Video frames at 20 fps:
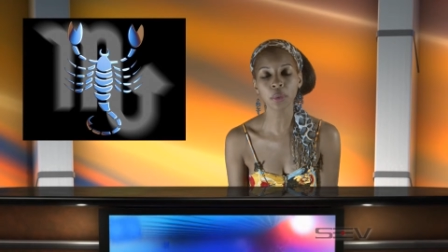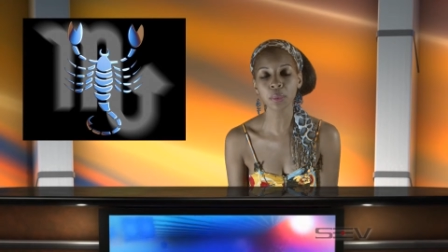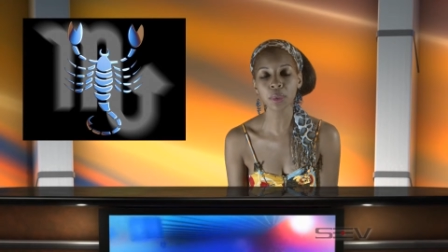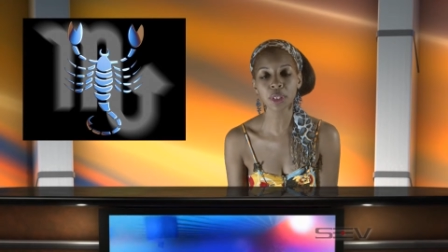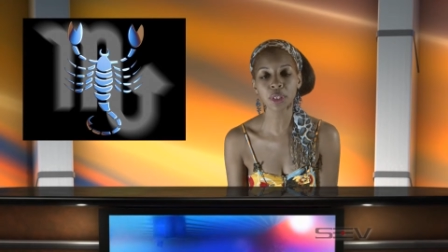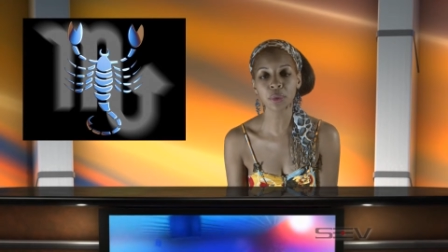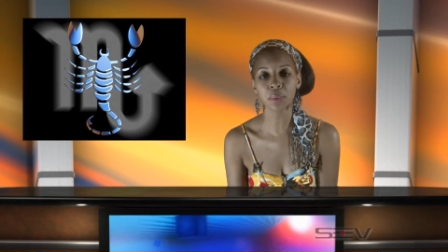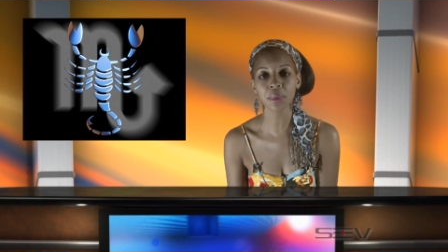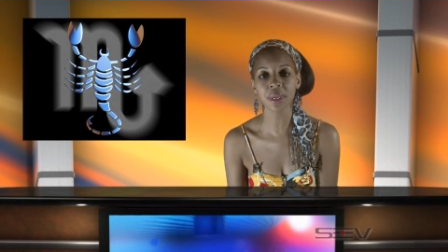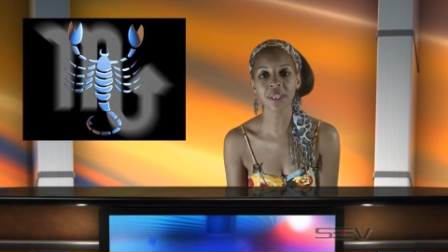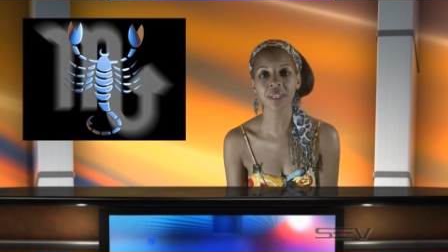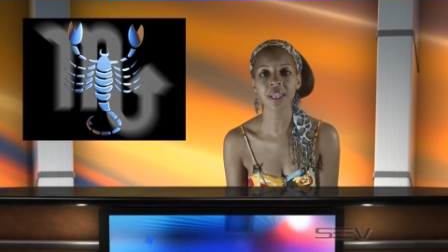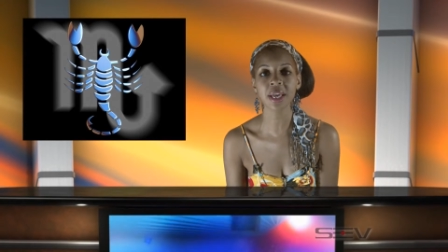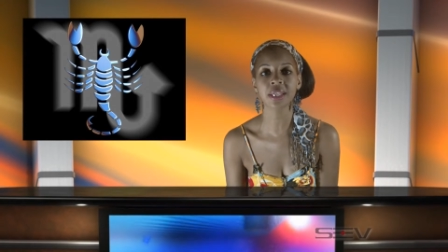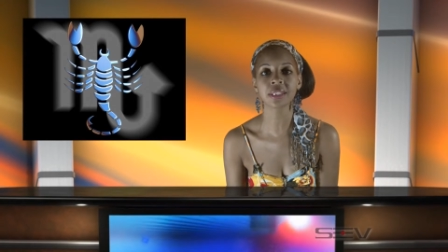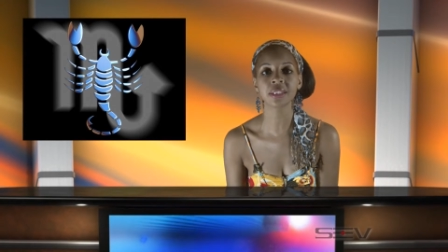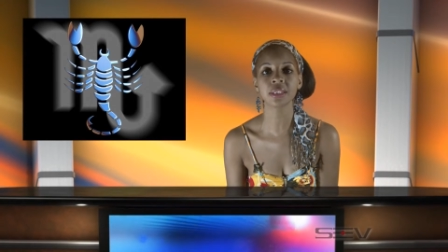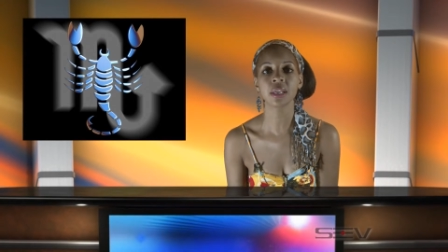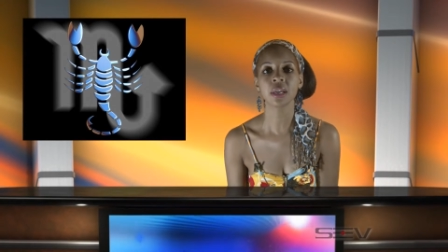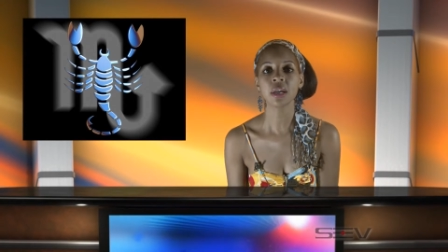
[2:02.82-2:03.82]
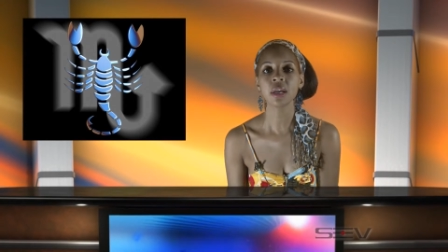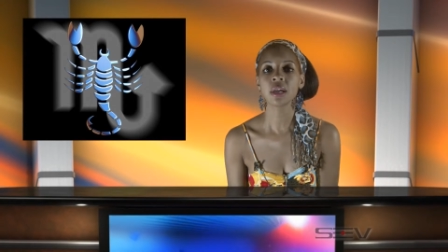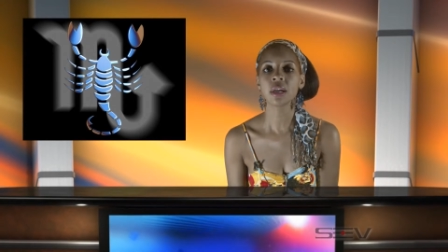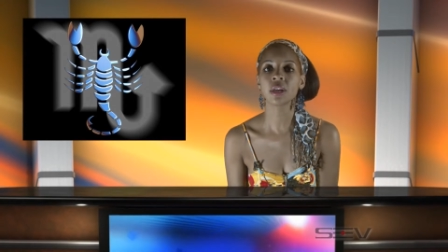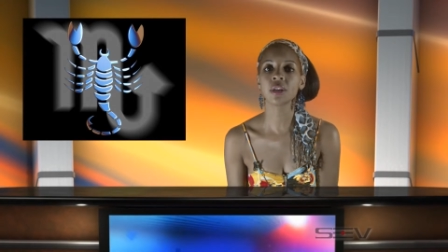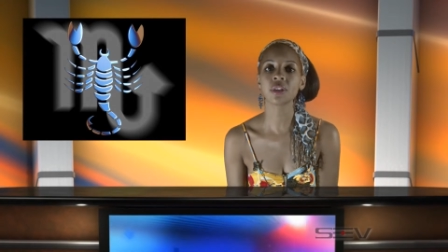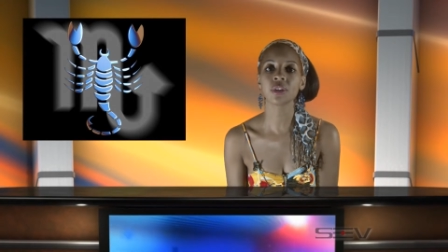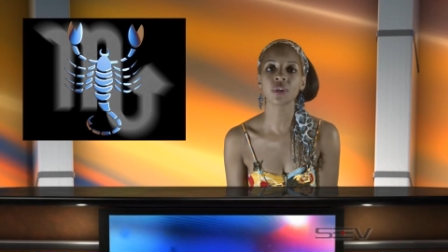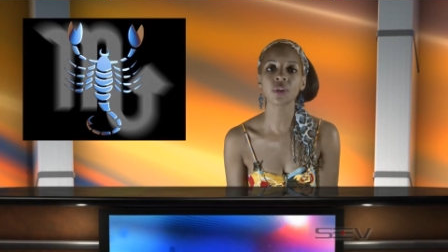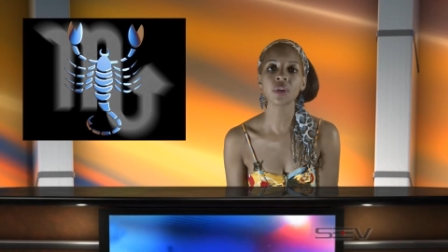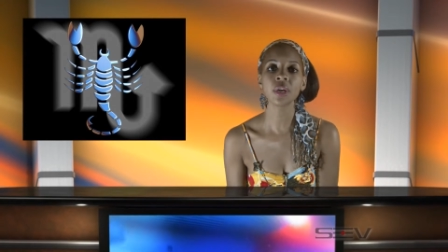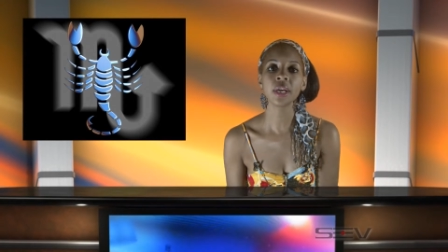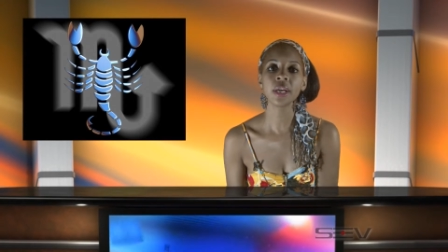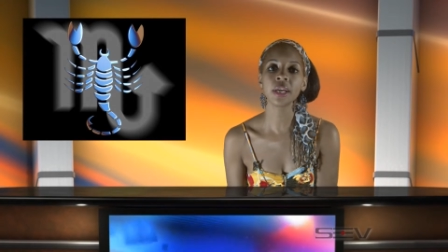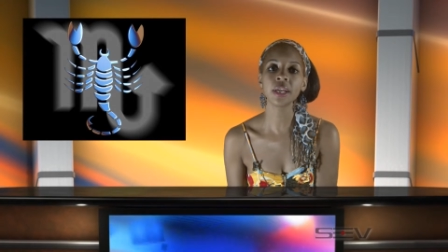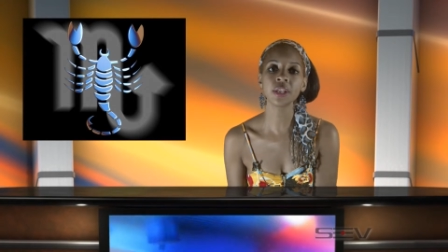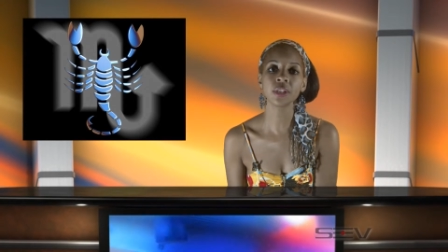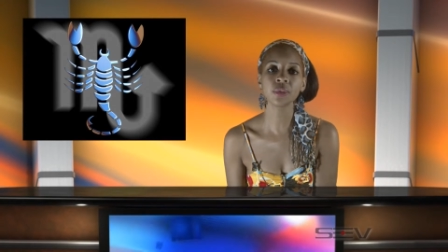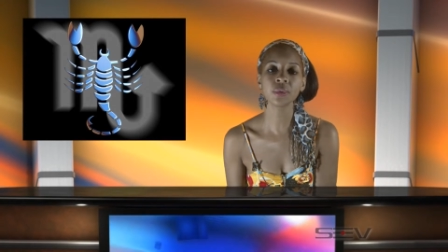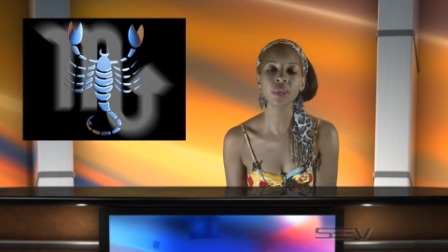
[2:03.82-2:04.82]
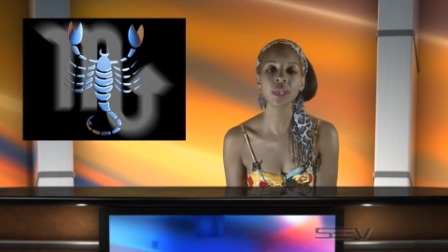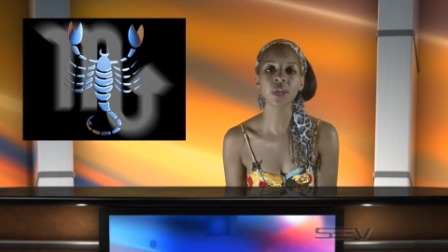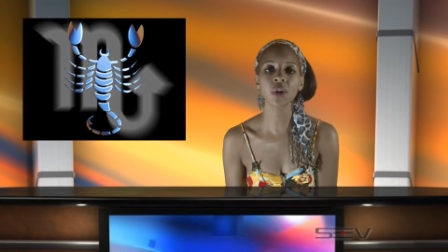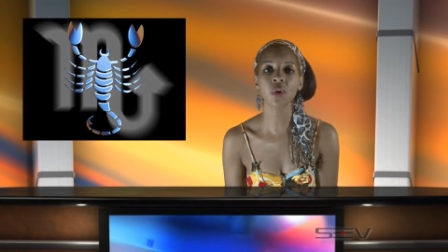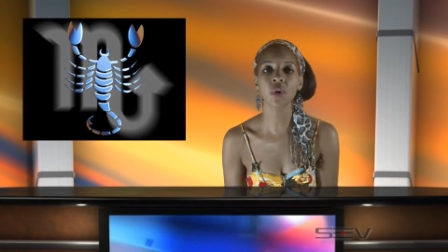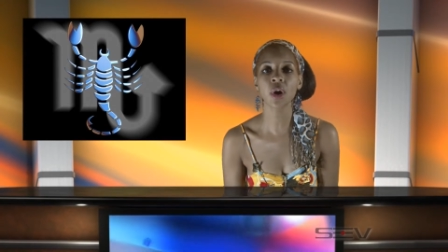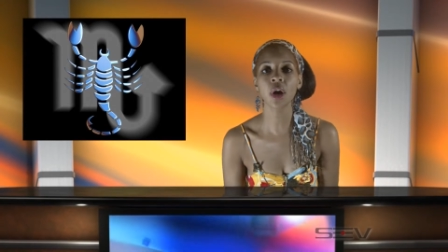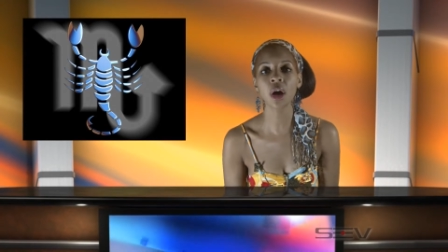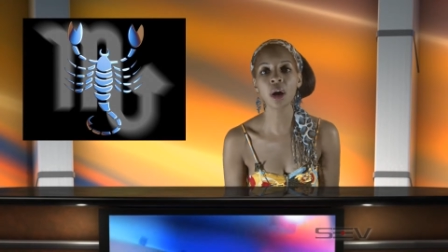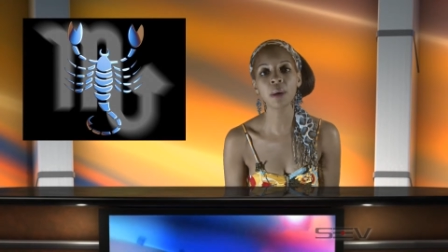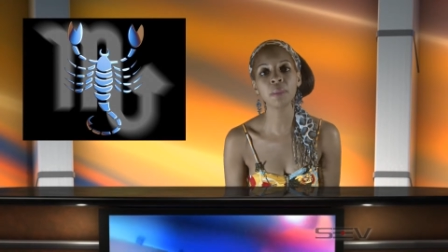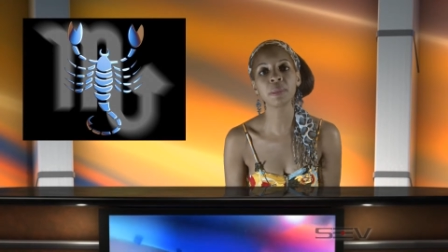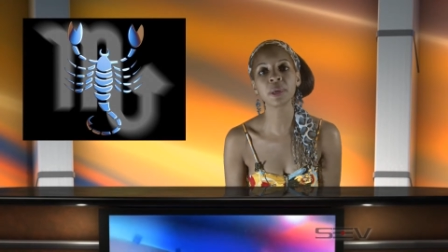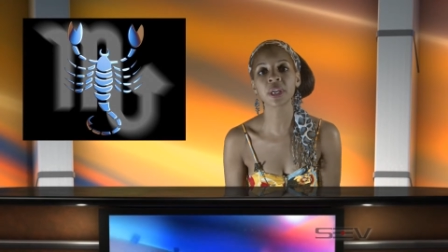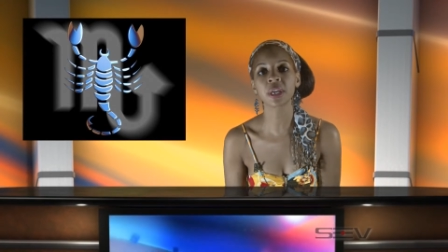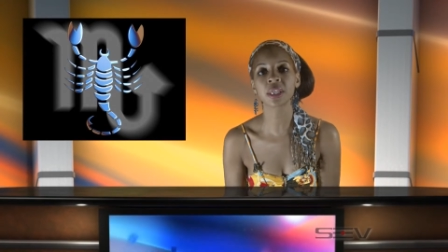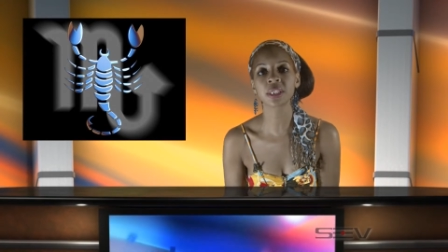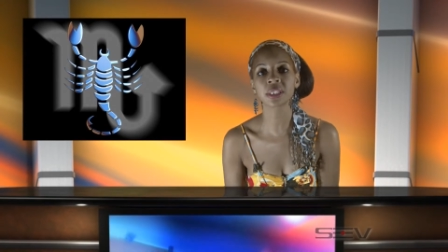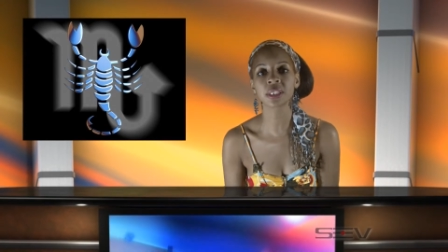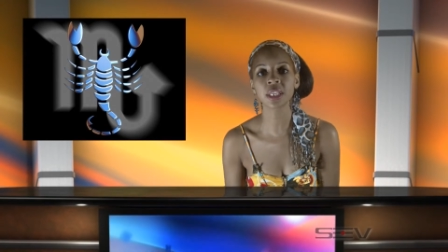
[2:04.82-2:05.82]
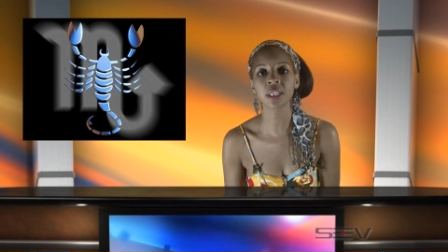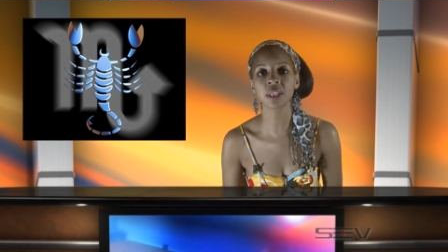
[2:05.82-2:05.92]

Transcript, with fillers: we doing that's either hindering or helping us.